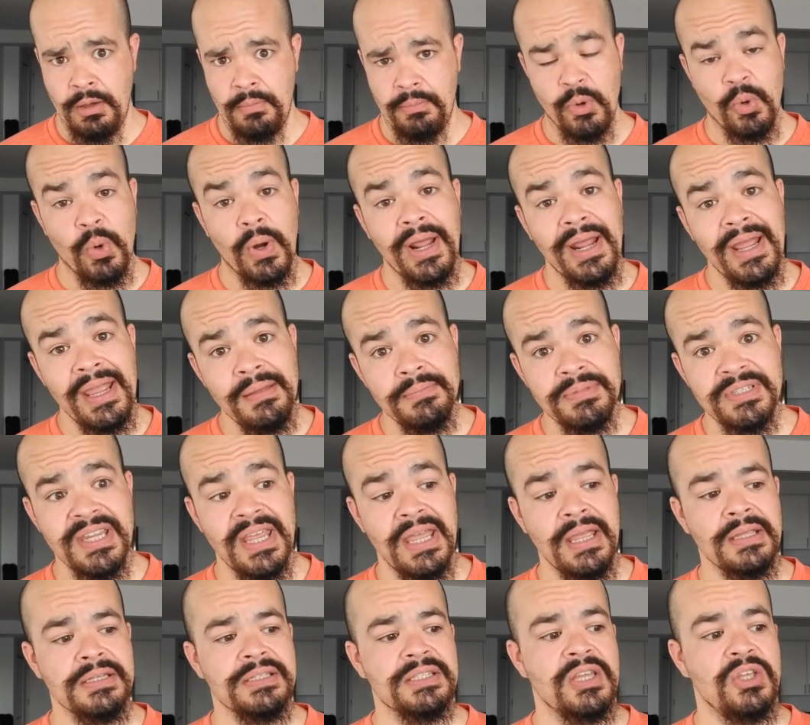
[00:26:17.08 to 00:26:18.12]
But what I am
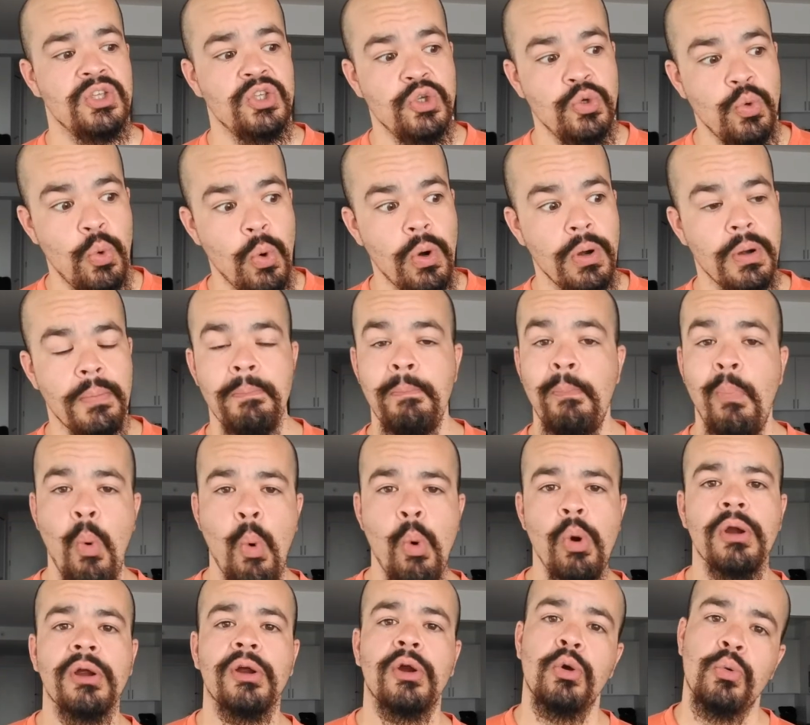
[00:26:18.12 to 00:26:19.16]
saying is that you're
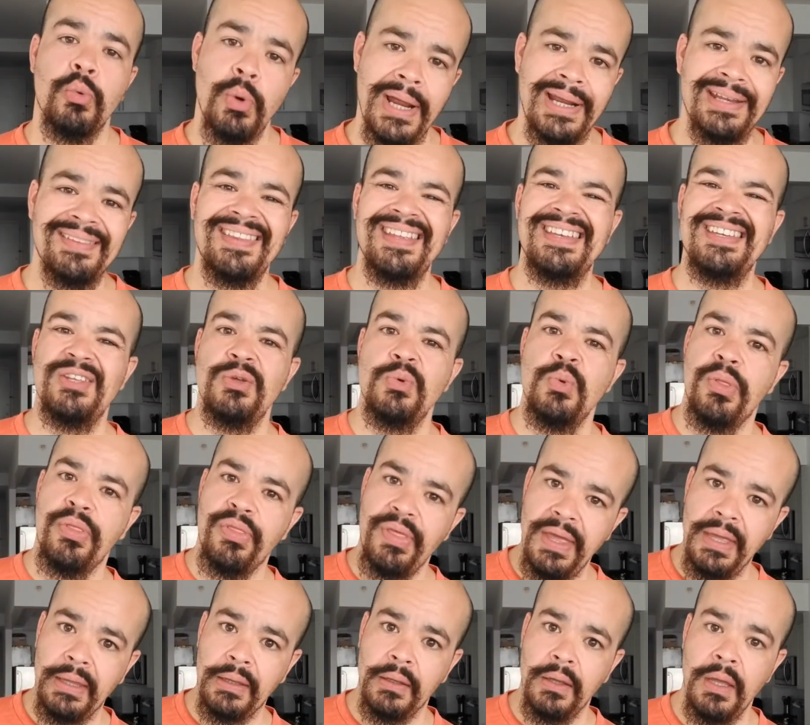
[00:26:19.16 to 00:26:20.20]
more correct than you
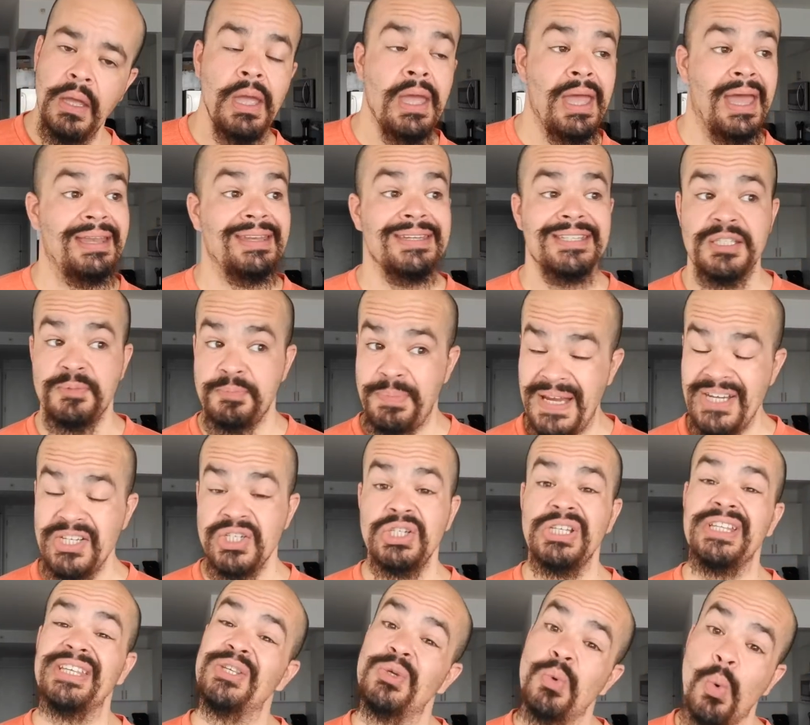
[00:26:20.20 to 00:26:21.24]
think. And
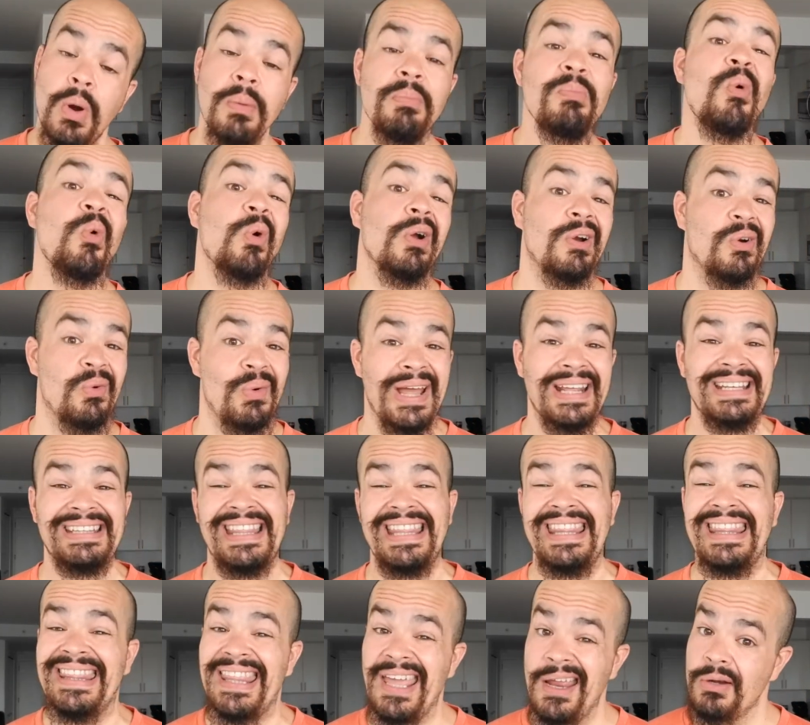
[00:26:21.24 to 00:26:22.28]
especially, you're more correct
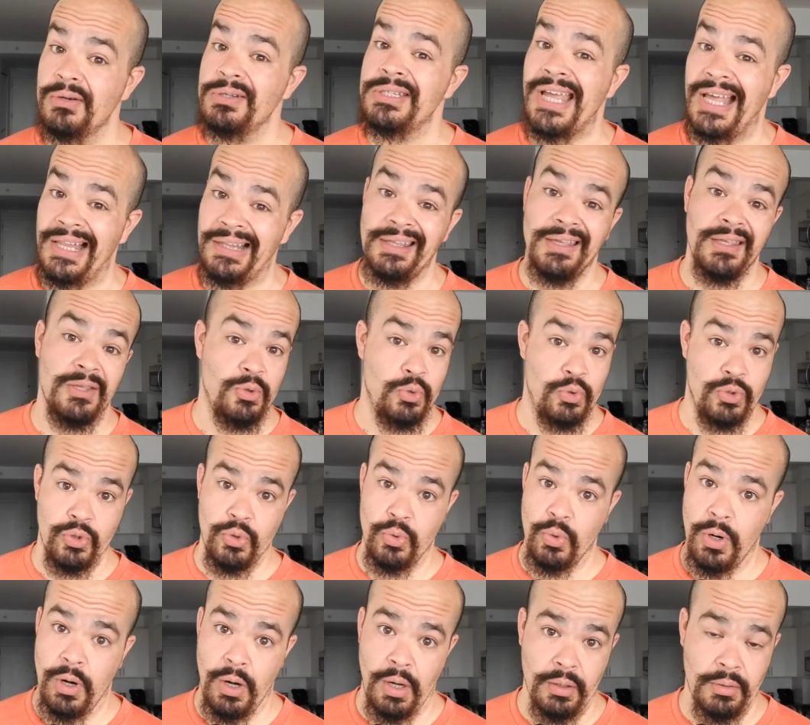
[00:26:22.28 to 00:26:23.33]
than they're telling
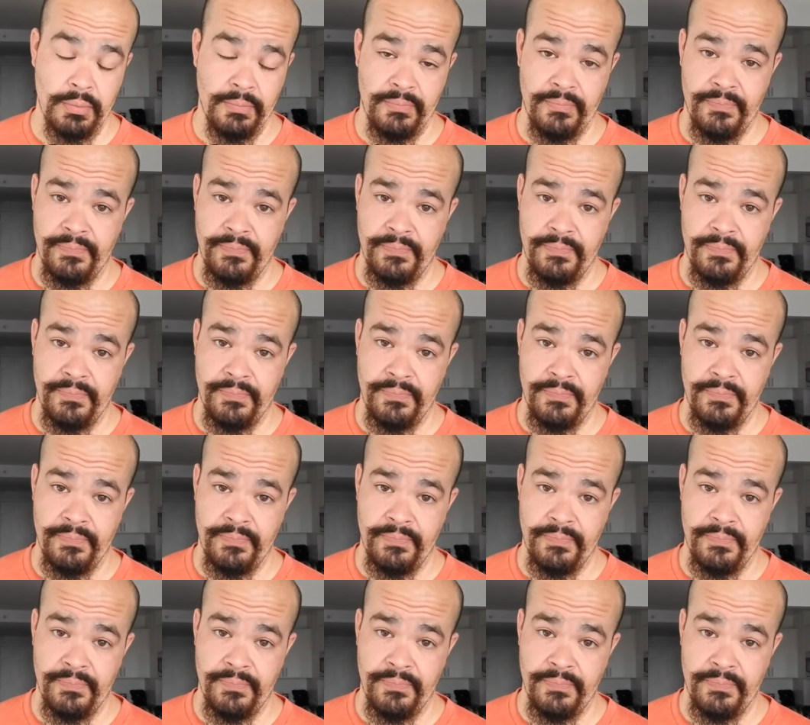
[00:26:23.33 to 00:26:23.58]
you are.